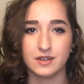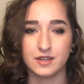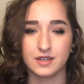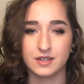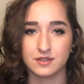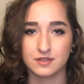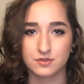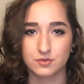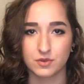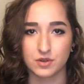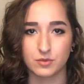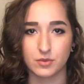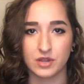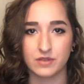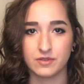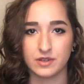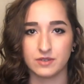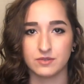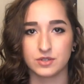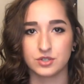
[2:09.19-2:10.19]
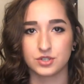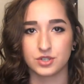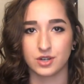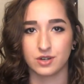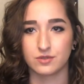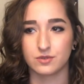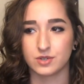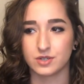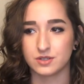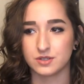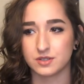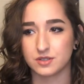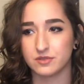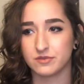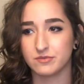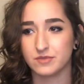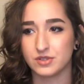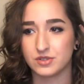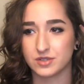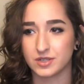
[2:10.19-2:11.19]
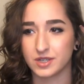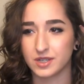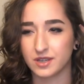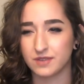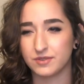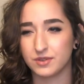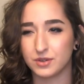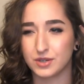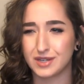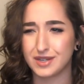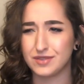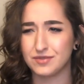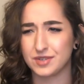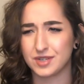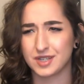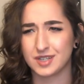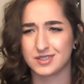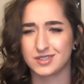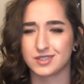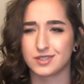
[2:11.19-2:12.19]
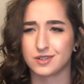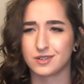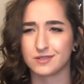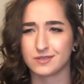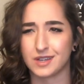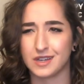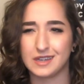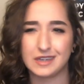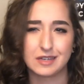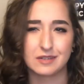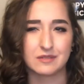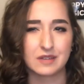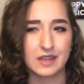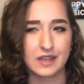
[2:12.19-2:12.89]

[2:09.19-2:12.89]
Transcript: It's one of my favorite genres of music, if you can even consider like